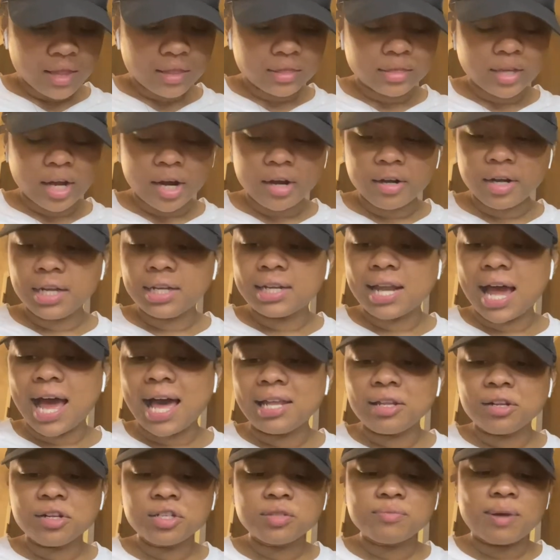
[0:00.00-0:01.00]

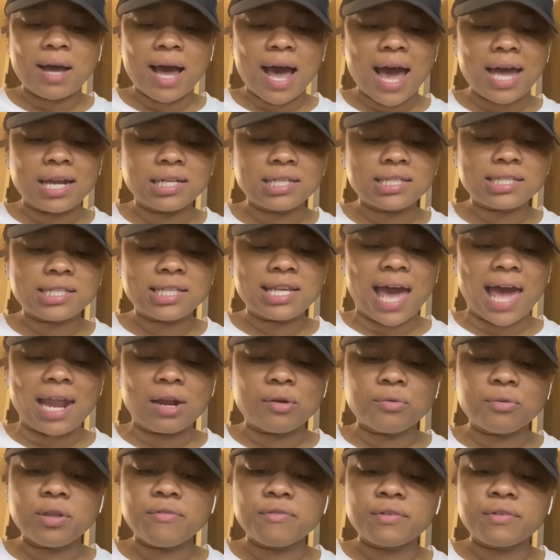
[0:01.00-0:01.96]
$30 but honestly I don't